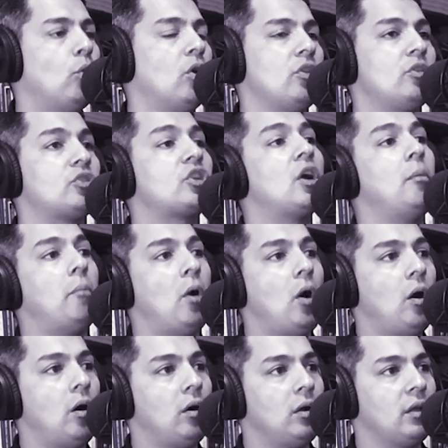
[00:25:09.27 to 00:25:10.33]
Well, there's
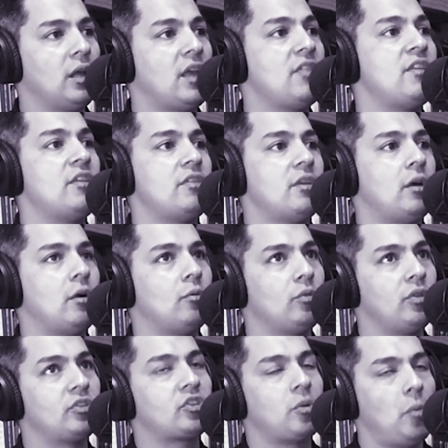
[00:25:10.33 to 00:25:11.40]
Kamal, and then
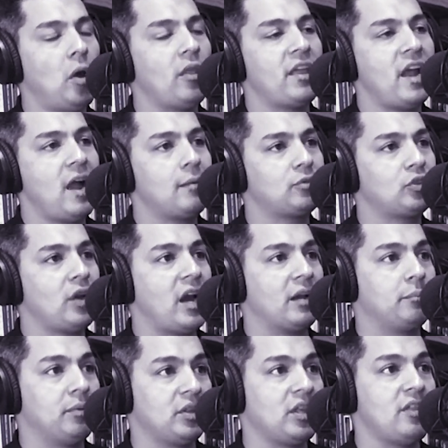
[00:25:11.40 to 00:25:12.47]
there's Kamal the
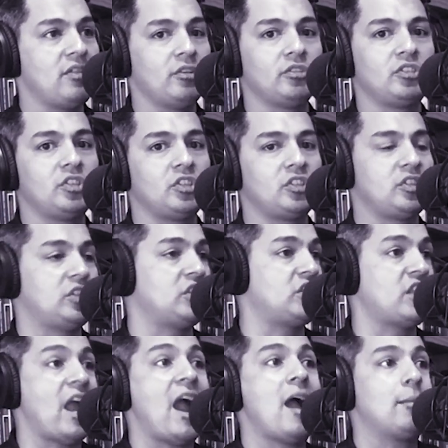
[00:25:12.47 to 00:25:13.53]
abstract, but then there's just
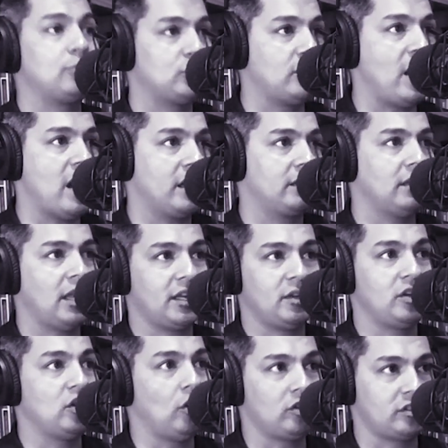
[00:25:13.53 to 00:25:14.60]
the abstract, like
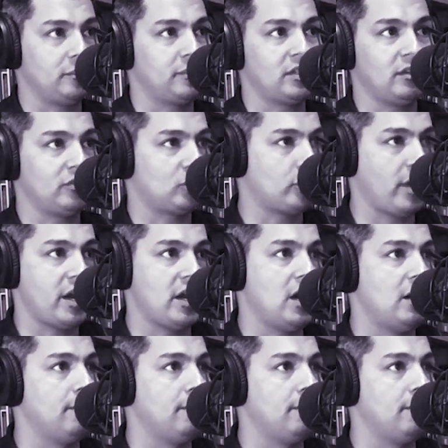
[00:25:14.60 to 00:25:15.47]
he calls himself straight up.